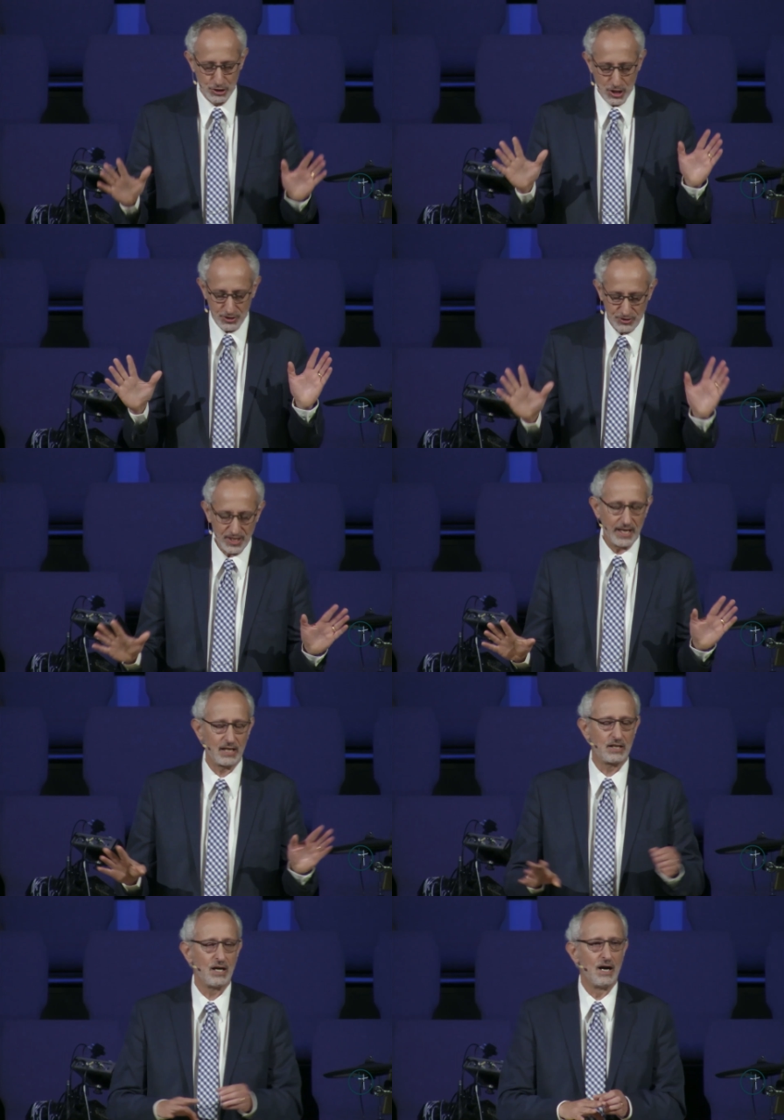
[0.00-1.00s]
Just
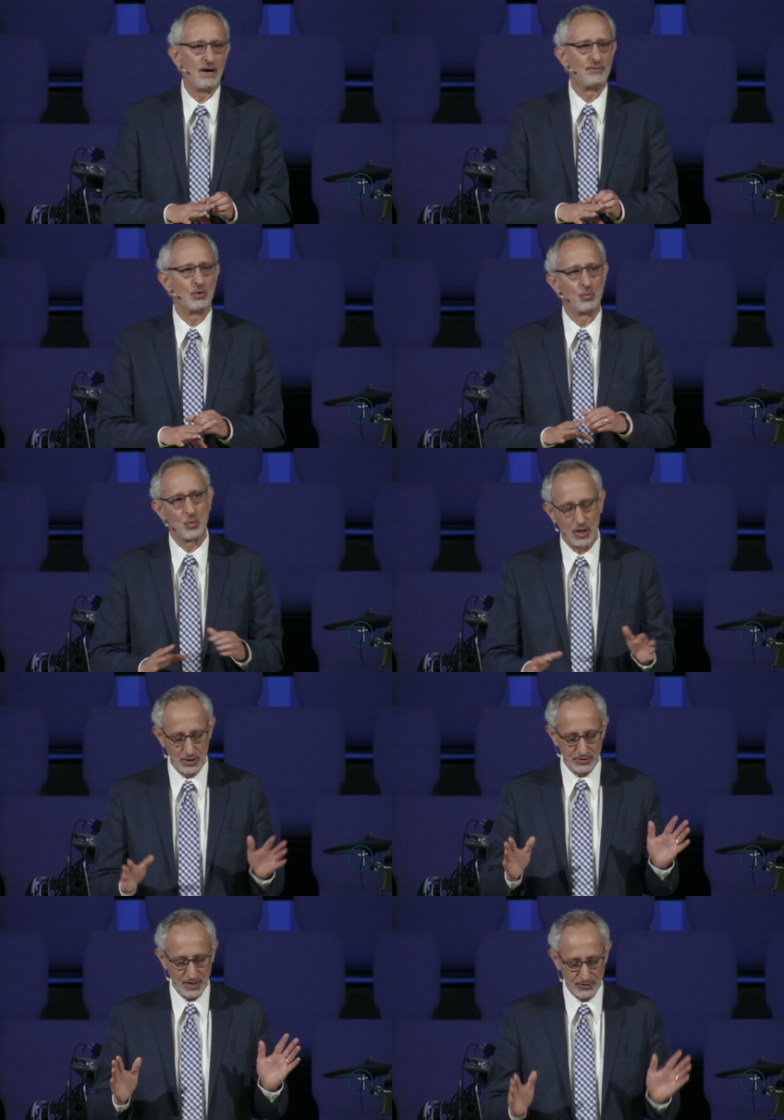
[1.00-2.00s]
think of the
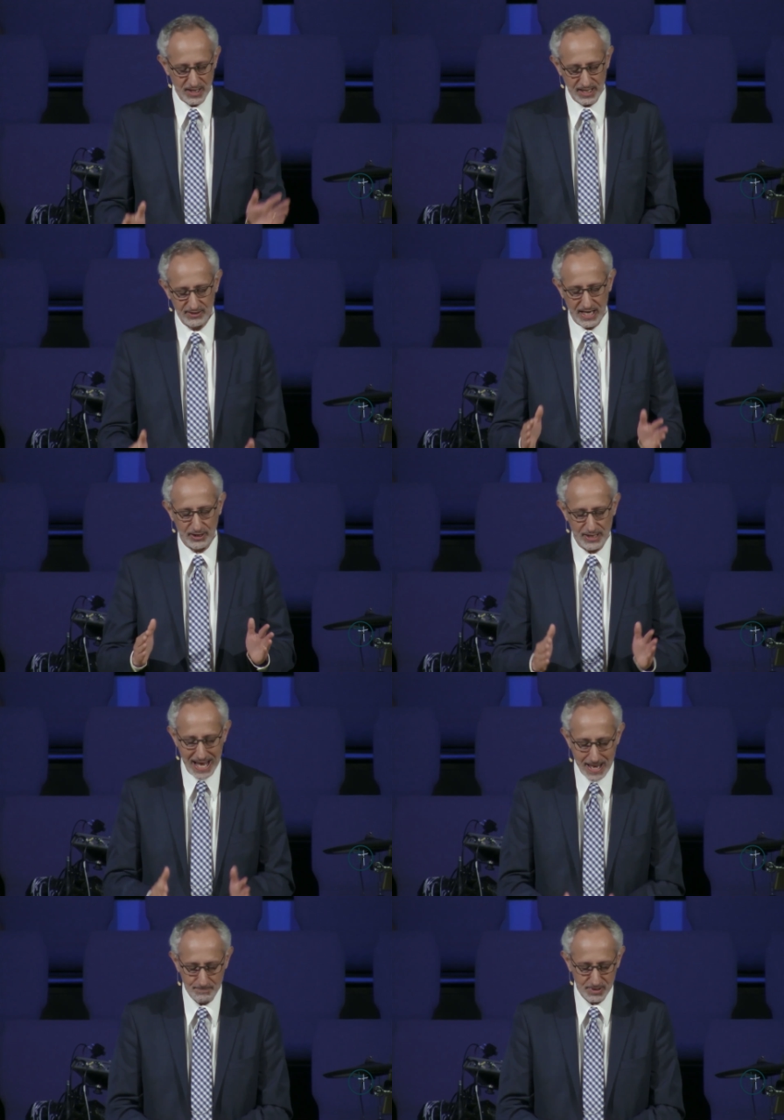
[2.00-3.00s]
worst thing that could
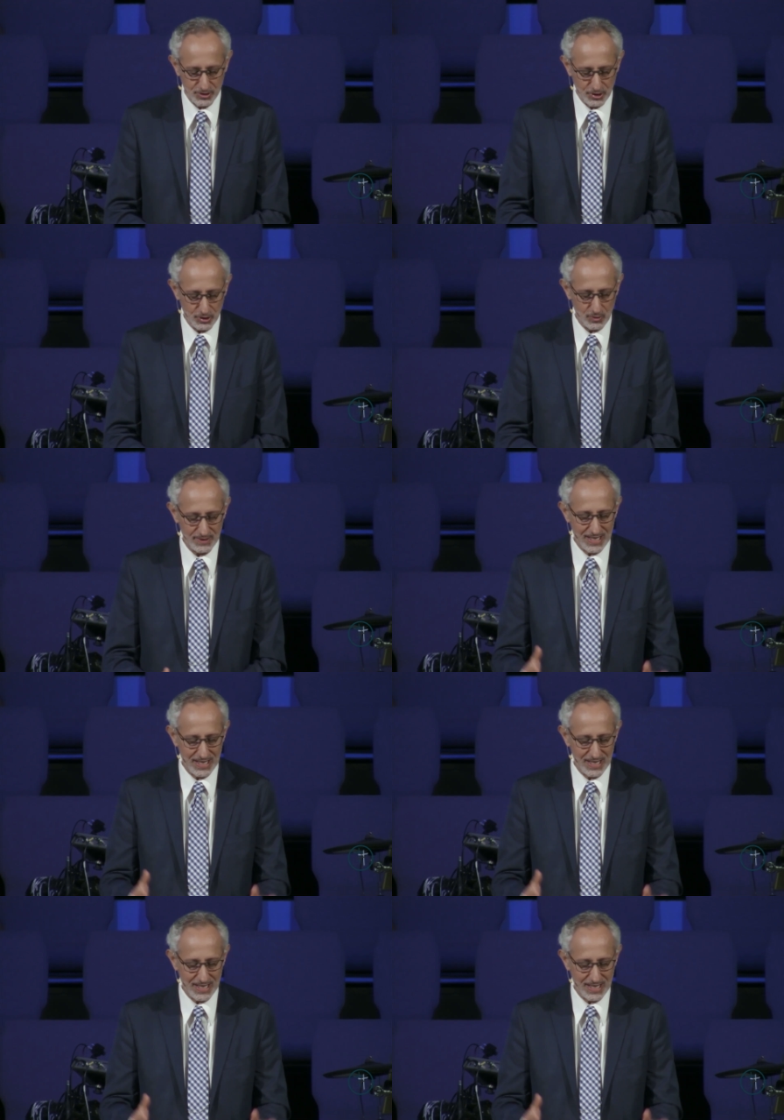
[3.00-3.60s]
happen to you,